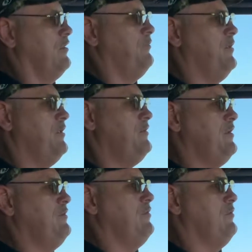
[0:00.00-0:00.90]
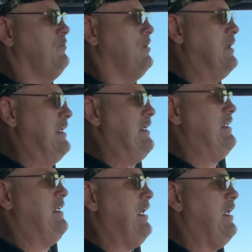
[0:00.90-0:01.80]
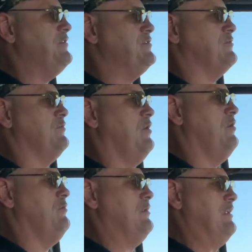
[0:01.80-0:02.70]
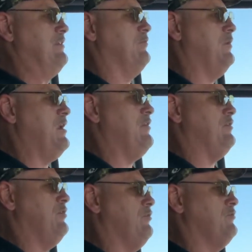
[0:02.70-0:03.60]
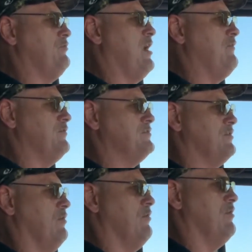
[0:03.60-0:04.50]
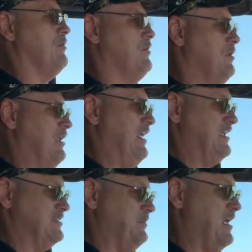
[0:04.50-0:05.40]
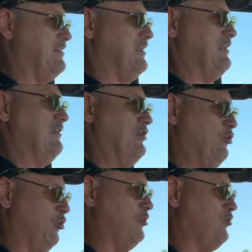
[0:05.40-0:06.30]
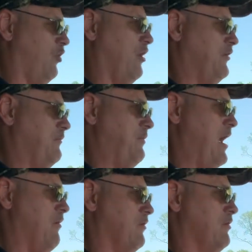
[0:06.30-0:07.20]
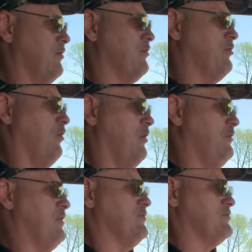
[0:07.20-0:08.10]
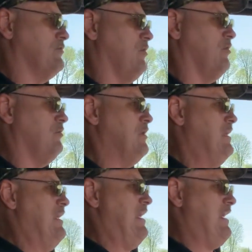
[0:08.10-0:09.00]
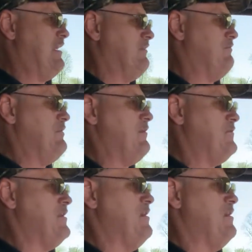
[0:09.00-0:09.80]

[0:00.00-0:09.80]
the ability to engage the road the way that your drivers are expecting. Good quality power, good quality control, and nothing